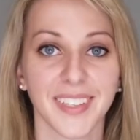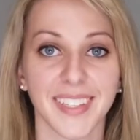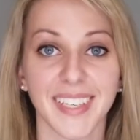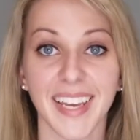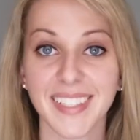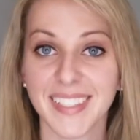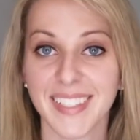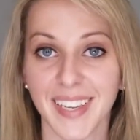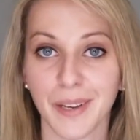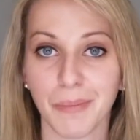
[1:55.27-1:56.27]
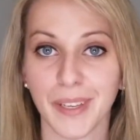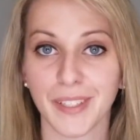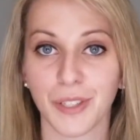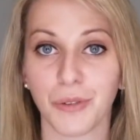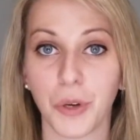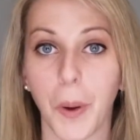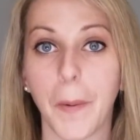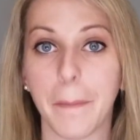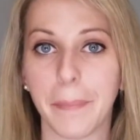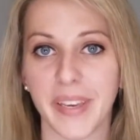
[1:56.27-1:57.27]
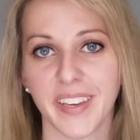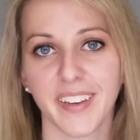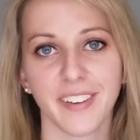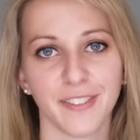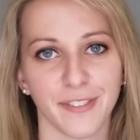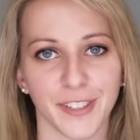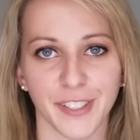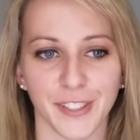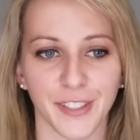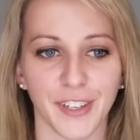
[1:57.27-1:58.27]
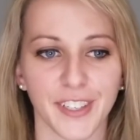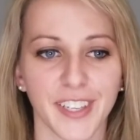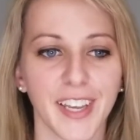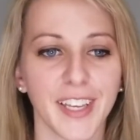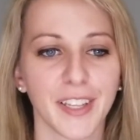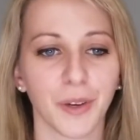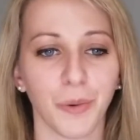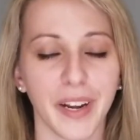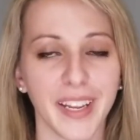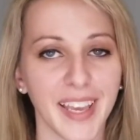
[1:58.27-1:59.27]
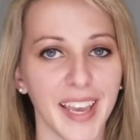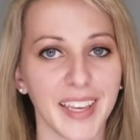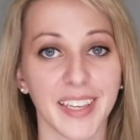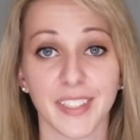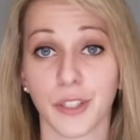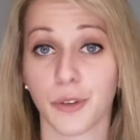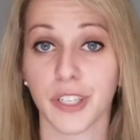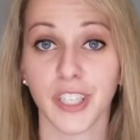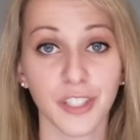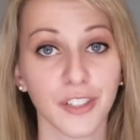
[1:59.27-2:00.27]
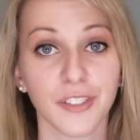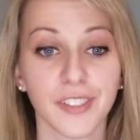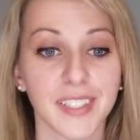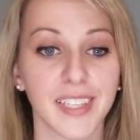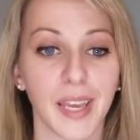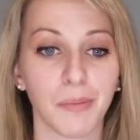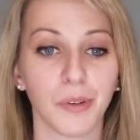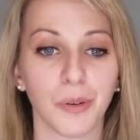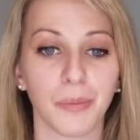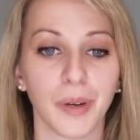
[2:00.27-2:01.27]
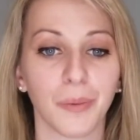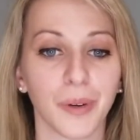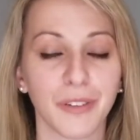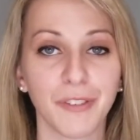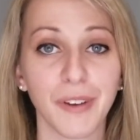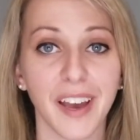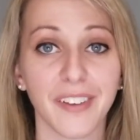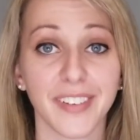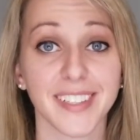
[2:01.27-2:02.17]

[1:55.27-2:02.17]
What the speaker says: The next tip is to go big for dessert. The wedding cake is a traditional staple, but what if you have a